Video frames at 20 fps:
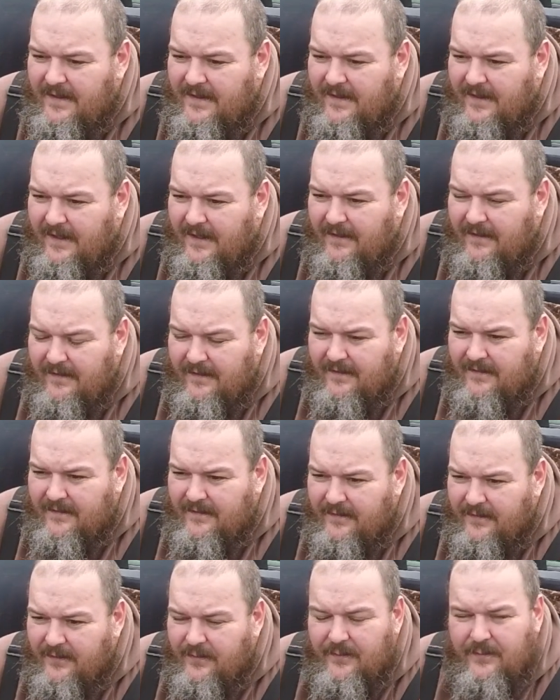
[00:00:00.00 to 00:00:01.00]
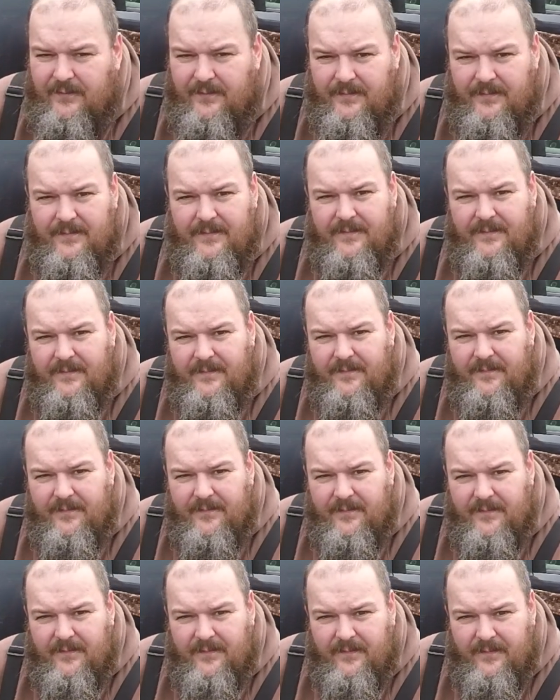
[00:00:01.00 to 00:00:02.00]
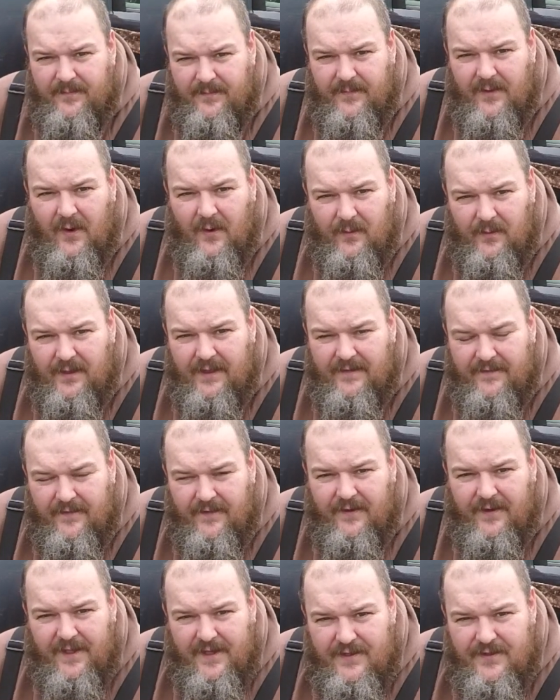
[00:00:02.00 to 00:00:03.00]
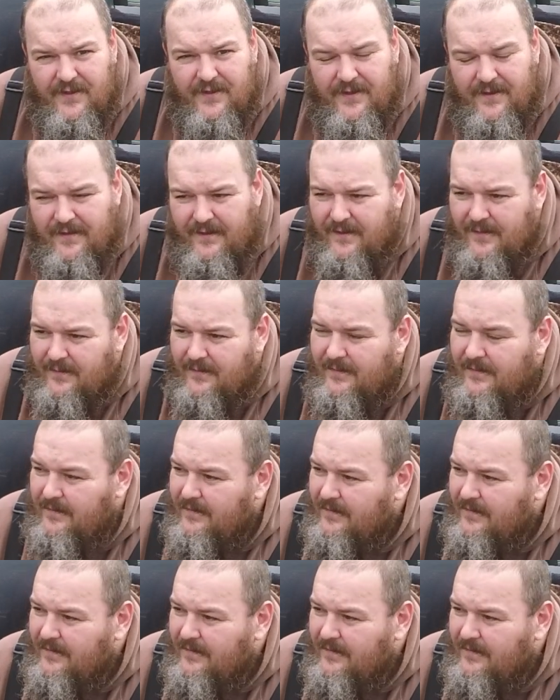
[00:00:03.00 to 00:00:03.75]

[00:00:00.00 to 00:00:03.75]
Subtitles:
are, you know, only for each other, you know.